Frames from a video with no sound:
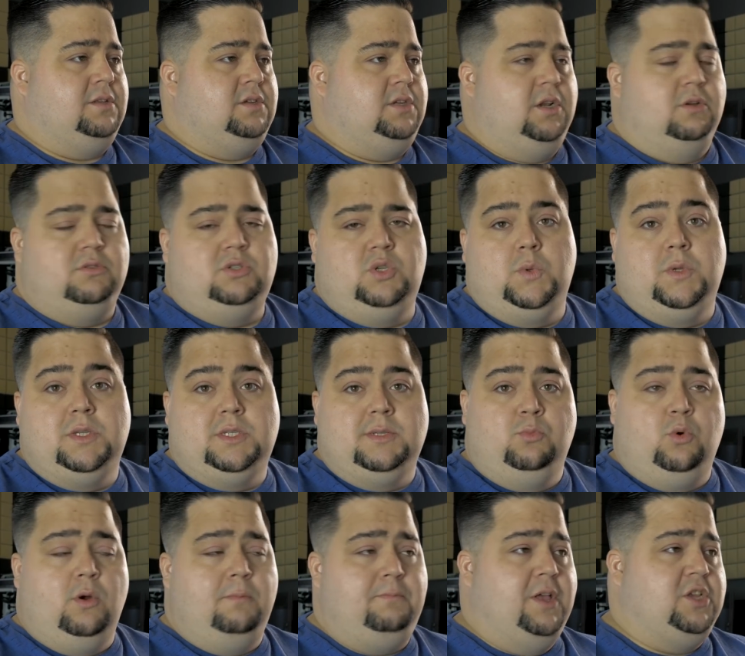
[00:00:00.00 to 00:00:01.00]
you know, doing some
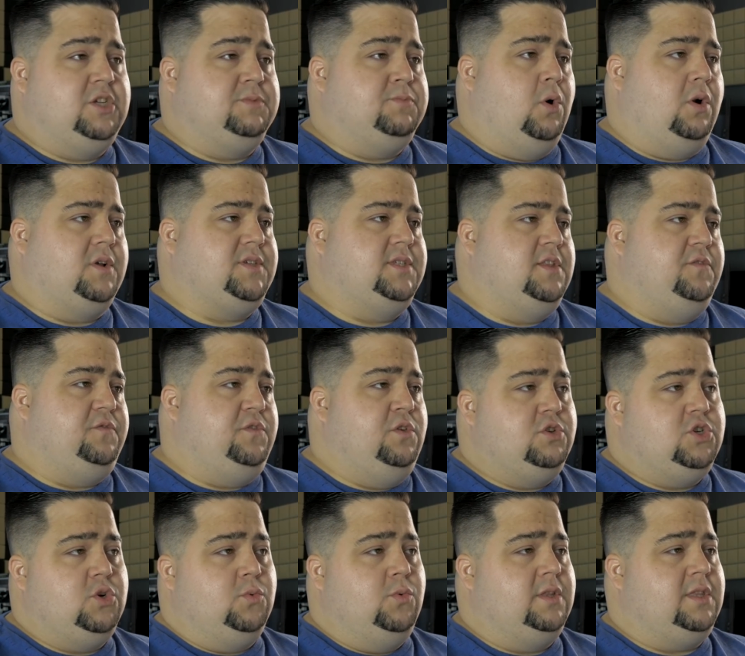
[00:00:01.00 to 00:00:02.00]
more benchmarks in the
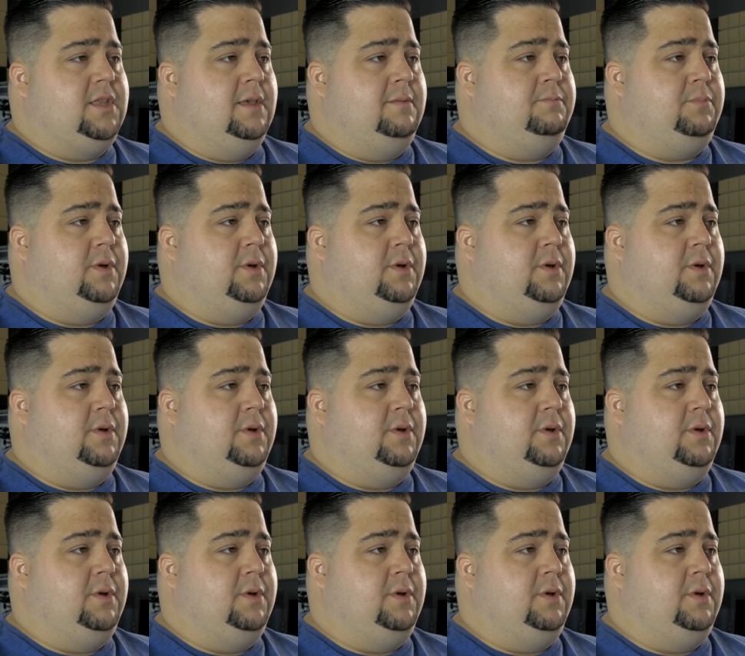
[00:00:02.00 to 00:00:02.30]
future with them.